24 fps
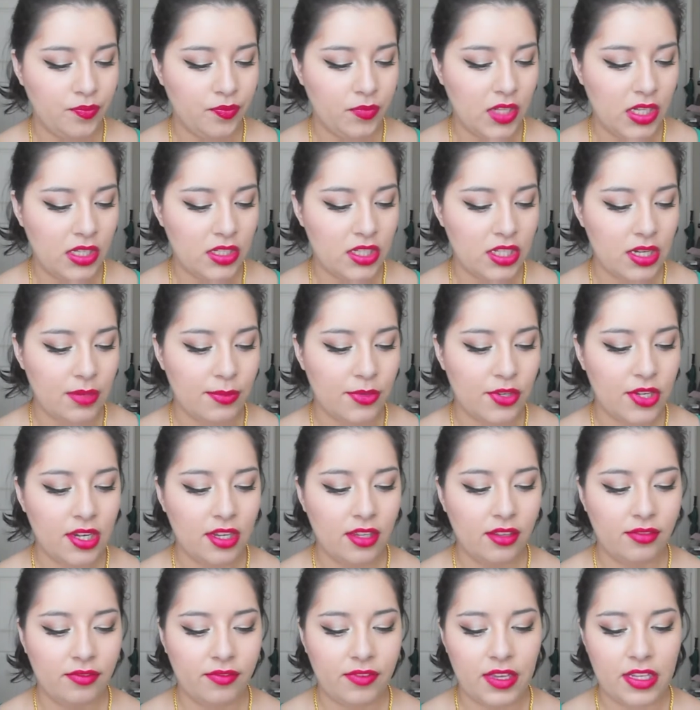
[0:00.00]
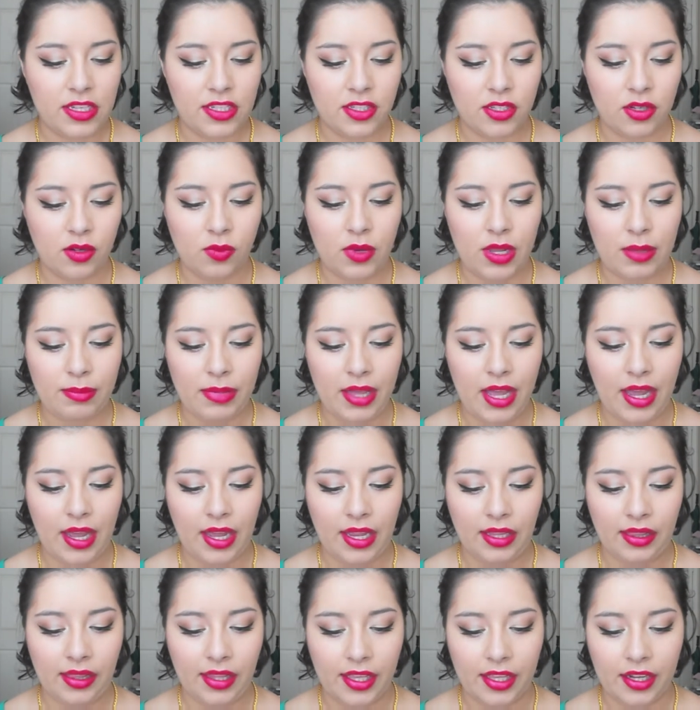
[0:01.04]
Shimmering Facial Whip
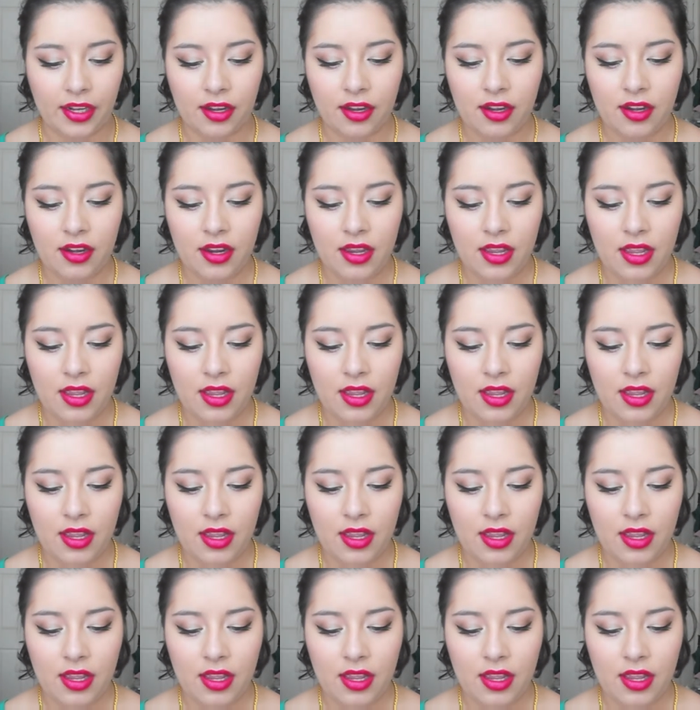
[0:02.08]
Highlighter,